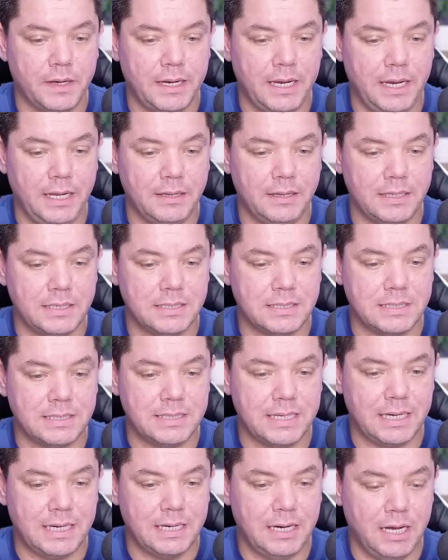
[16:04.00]
Okay, there's a
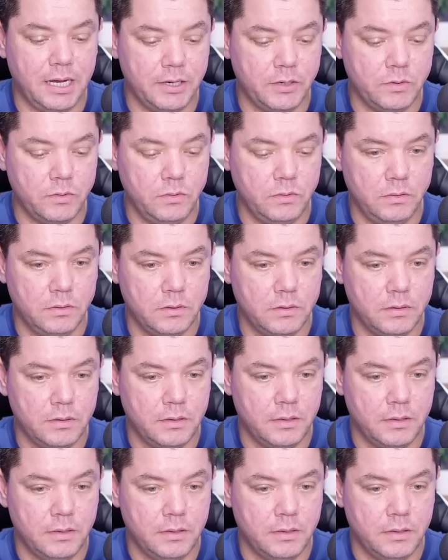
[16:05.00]
second article.